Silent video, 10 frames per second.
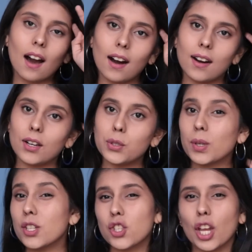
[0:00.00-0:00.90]
You
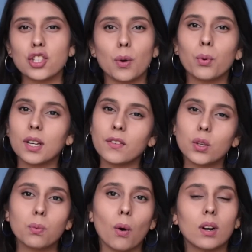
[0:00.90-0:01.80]
can change up whatever
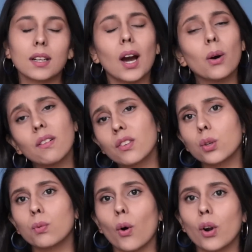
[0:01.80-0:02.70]
you want, however
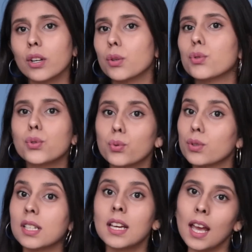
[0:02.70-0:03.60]
you want, to
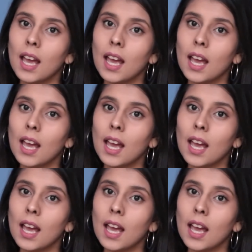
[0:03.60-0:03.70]
suit